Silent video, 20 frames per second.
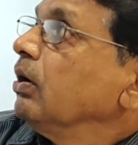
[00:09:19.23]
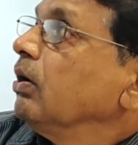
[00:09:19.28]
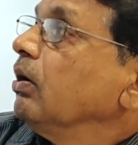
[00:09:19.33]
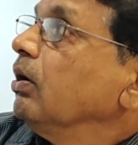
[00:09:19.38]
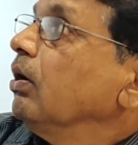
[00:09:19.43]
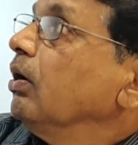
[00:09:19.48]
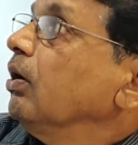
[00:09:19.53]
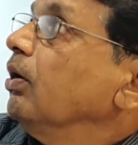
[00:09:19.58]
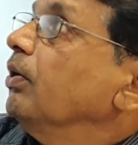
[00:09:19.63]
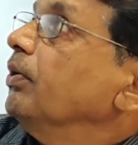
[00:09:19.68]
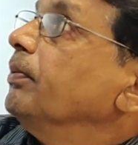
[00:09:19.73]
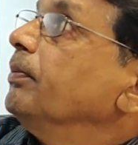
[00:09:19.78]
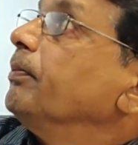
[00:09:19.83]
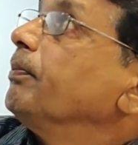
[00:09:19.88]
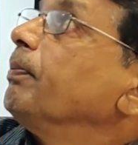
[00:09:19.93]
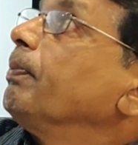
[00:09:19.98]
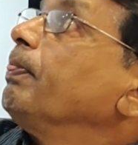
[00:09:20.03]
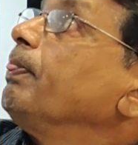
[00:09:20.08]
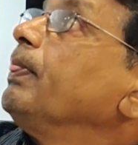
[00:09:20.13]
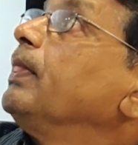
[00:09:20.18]
Karl
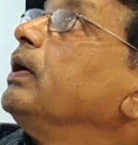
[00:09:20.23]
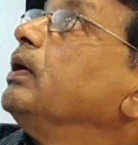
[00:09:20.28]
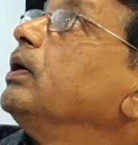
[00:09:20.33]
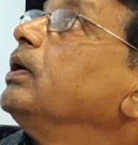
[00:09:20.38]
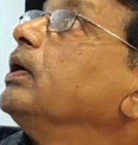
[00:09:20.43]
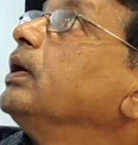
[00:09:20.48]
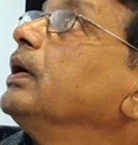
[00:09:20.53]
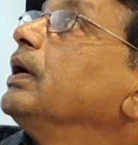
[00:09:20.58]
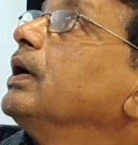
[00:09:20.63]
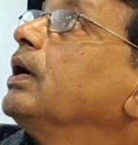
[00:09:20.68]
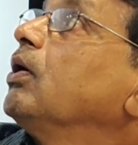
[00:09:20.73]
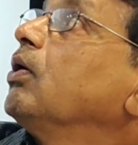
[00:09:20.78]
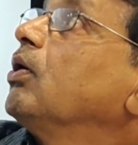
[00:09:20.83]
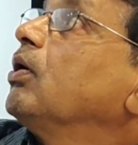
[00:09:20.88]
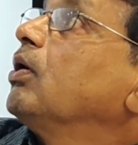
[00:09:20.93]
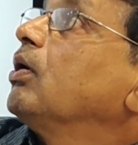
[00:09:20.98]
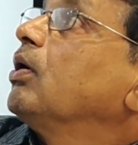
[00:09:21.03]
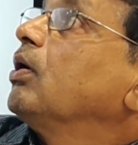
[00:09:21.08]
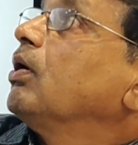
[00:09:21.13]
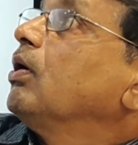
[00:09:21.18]

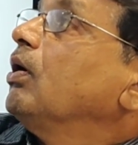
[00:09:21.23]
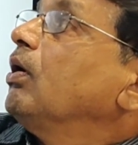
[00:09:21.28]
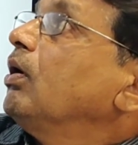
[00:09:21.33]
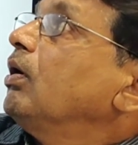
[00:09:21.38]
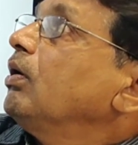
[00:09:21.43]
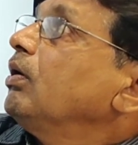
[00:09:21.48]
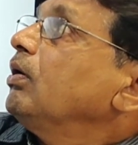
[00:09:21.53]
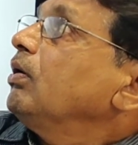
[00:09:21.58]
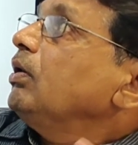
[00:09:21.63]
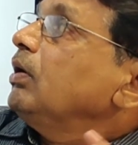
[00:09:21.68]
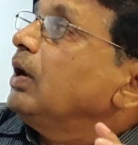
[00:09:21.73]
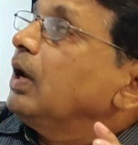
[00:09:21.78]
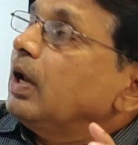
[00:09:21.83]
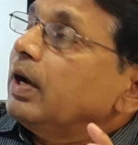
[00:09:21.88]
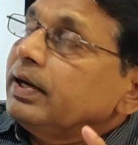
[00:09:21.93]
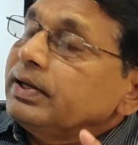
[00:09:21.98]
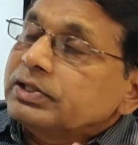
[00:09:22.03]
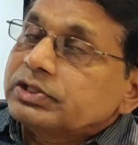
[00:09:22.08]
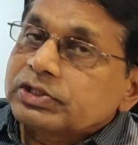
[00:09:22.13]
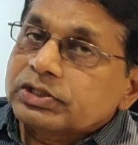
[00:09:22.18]

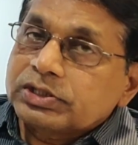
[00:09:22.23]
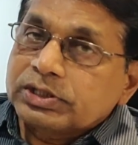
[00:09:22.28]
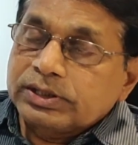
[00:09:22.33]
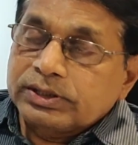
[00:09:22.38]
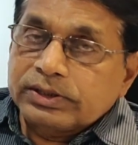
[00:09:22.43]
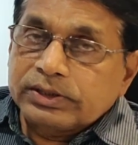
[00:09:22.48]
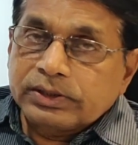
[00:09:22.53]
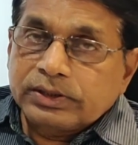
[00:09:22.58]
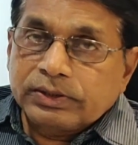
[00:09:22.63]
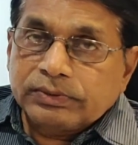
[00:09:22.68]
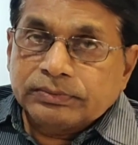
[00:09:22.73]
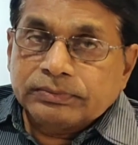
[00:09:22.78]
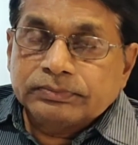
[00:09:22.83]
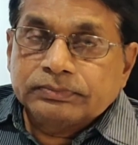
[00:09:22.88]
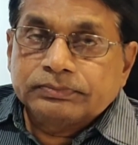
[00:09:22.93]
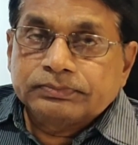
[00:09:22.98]
Landsteiner,